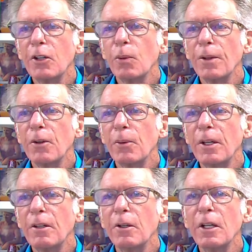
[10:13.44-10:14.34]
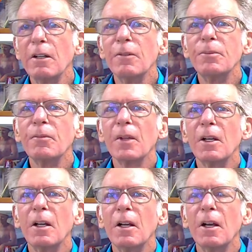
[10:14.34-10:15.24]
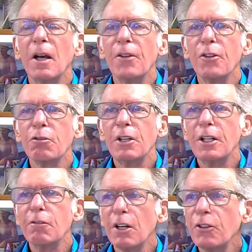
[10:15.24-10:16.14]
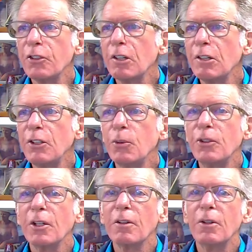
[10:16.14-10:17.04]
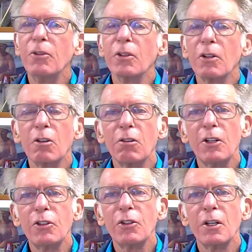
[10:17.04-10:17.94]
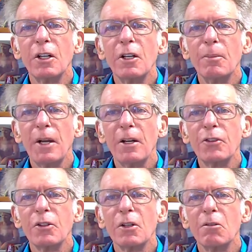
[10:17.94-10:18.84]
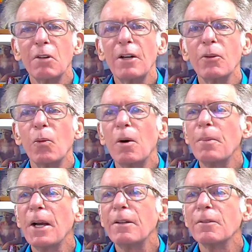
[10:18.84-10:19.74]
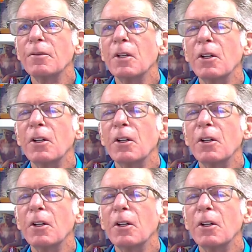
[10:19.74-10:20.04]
The next one that we're doing are the 3D Roach series, which includes the cockroach, mouse, rat and wombat.